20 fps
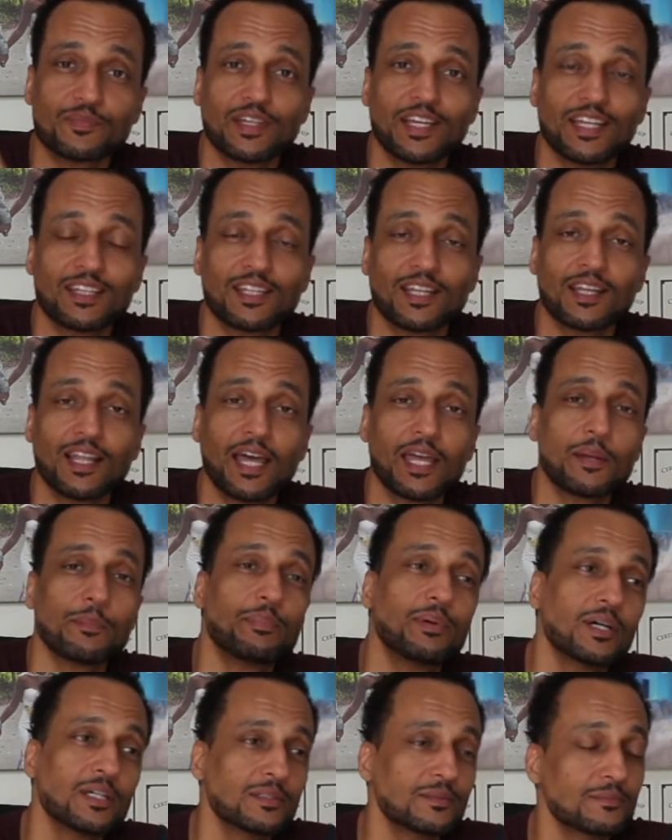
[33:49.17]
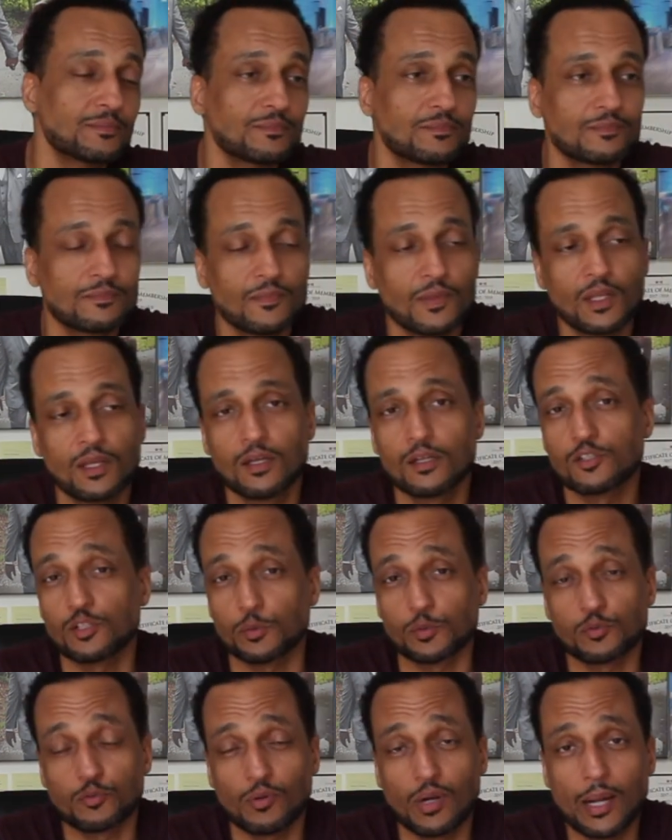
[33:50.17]
Hit the like button.
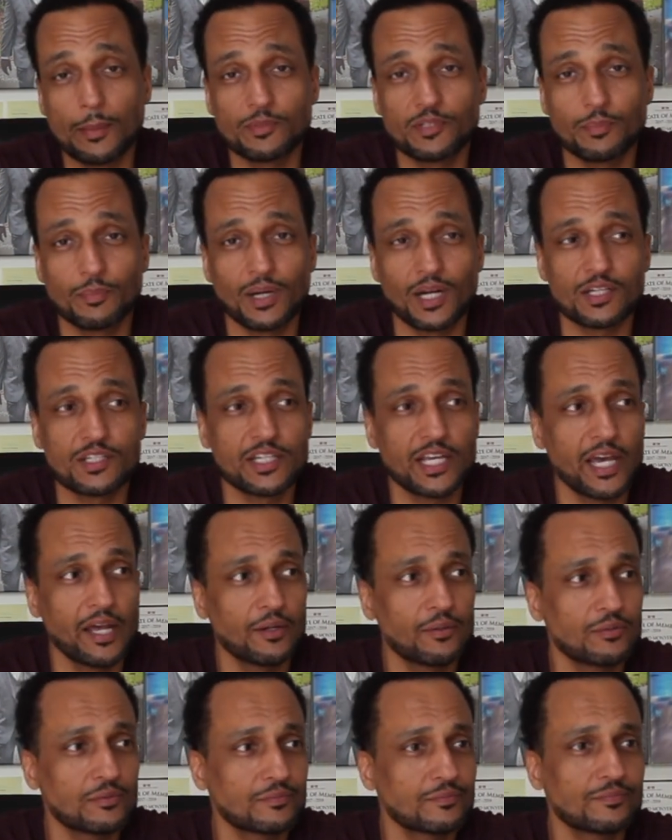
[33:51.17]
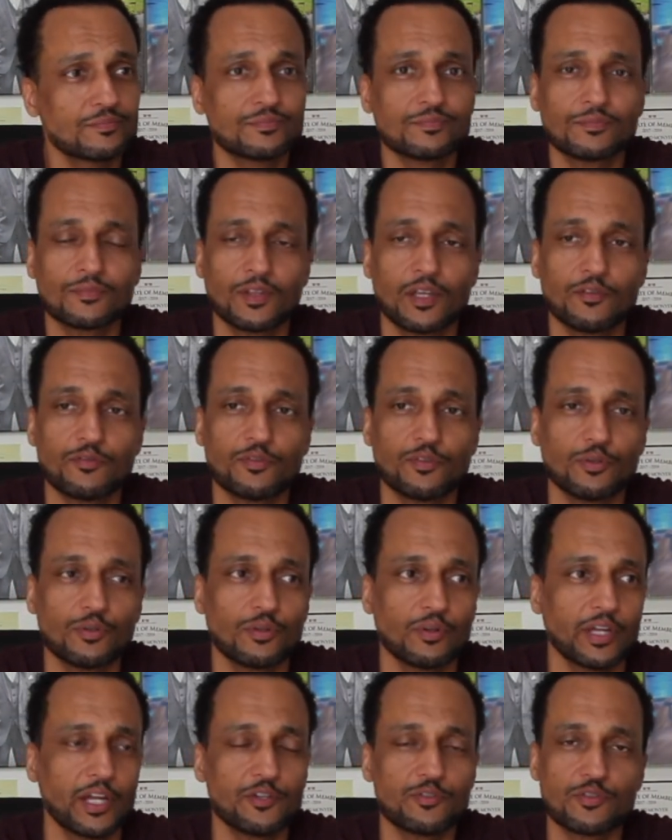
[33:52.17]
Subscribe to my channel. If
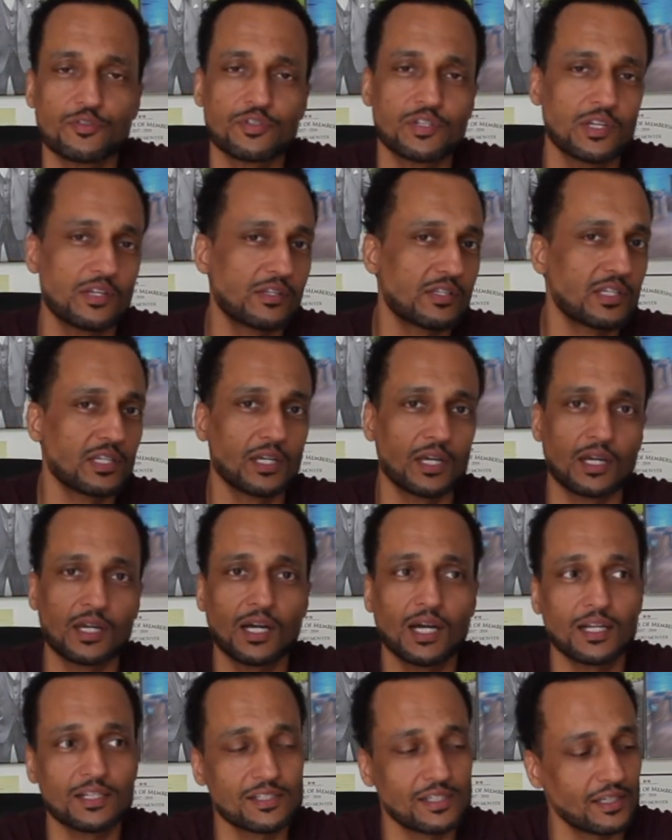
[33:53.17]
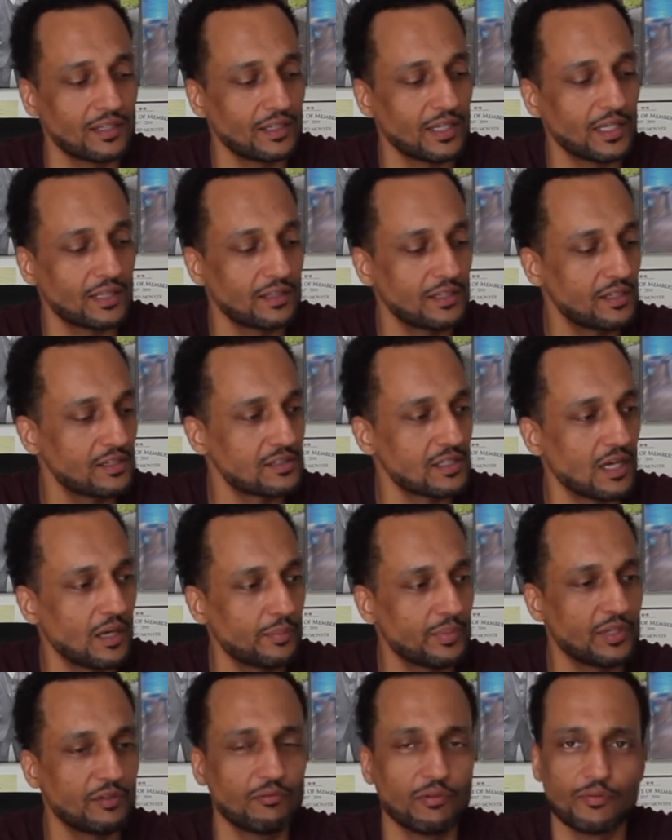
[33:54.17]
you're interested in seeing content like this, I'll
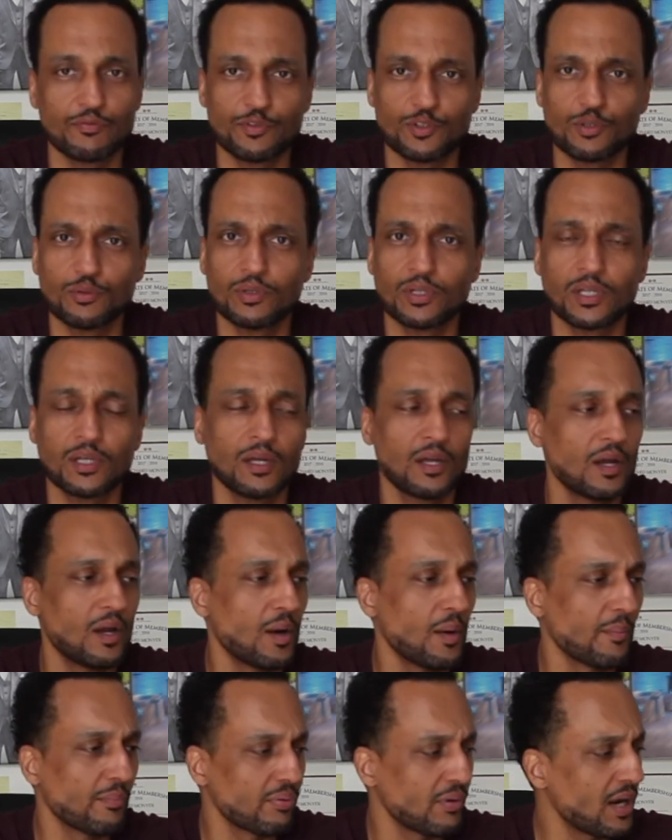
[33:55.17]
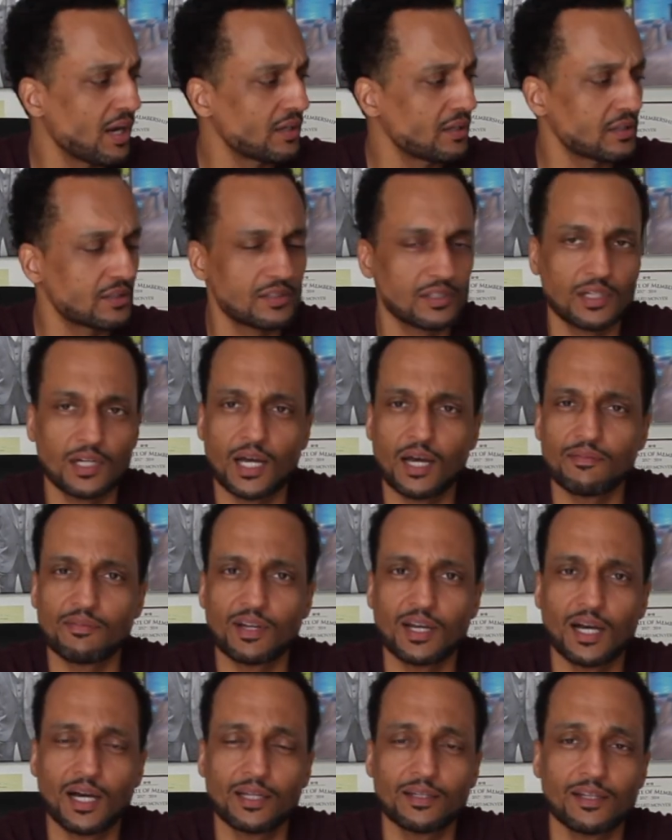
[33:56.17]
be reviewing products that I've
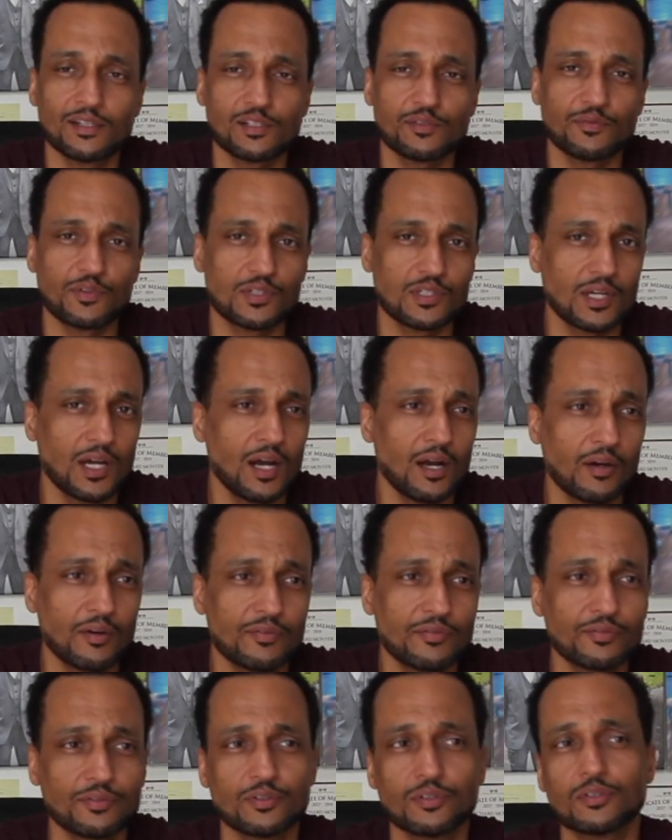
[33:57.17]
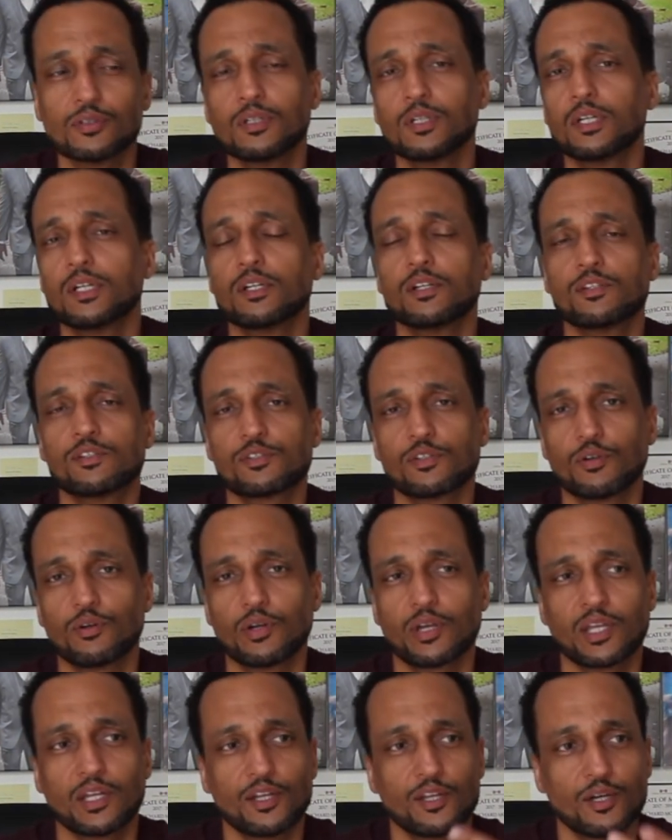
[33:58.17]
gotten as a photographer, so
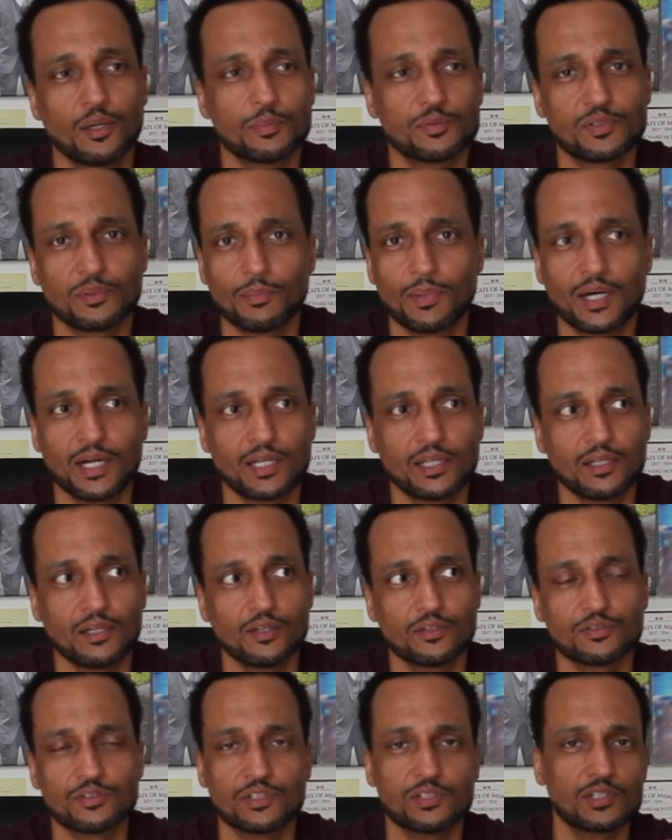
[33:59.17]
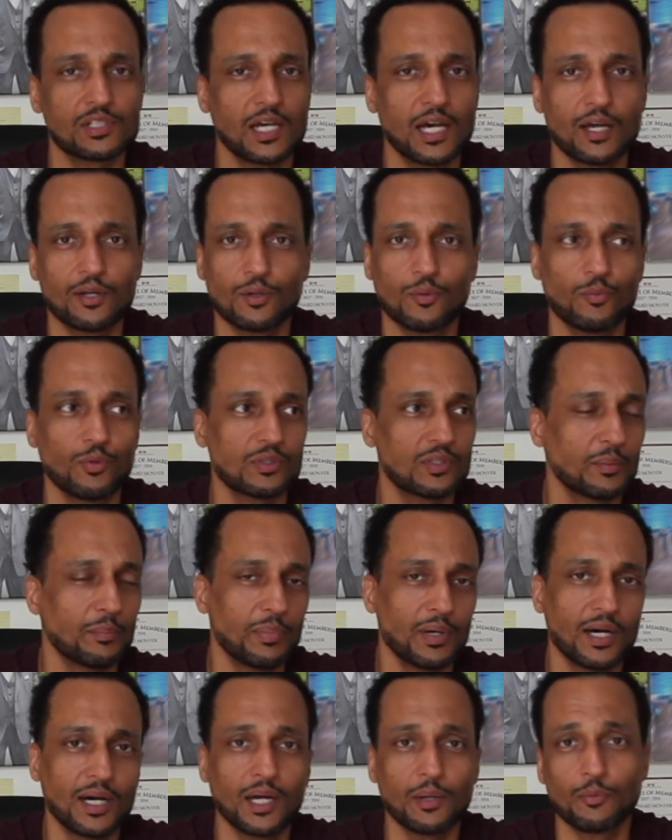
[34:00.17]
it can help somebody else decide on what to
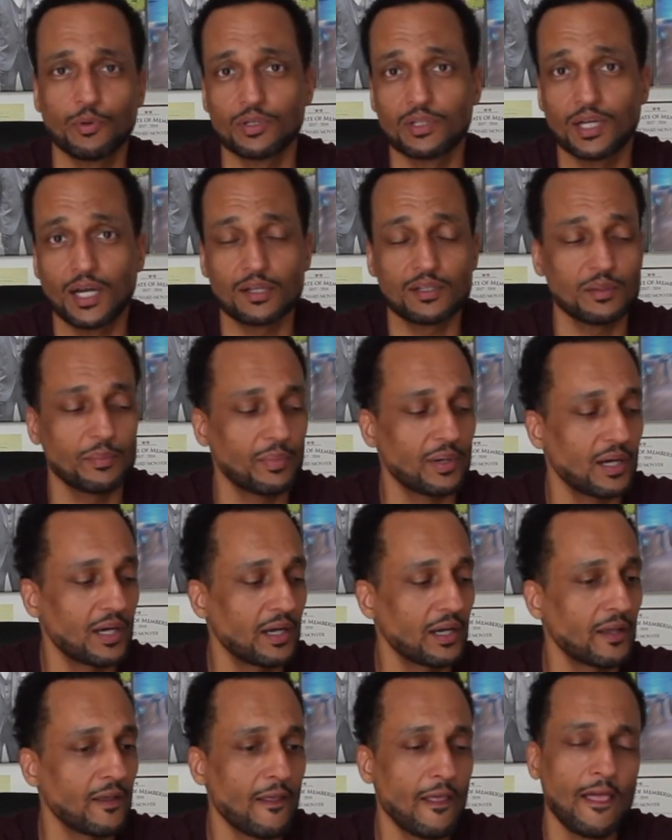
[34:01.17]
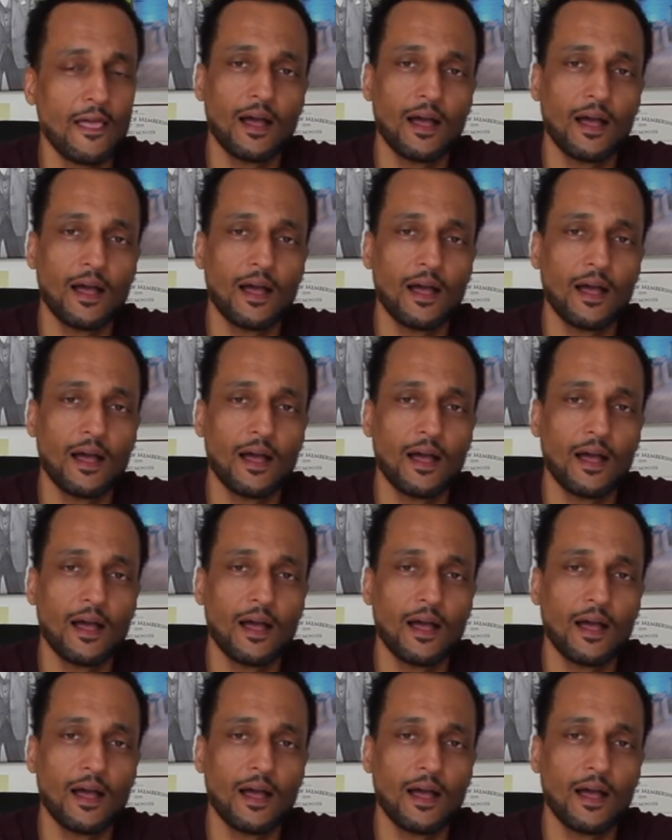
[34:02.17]
buy, what not to buy.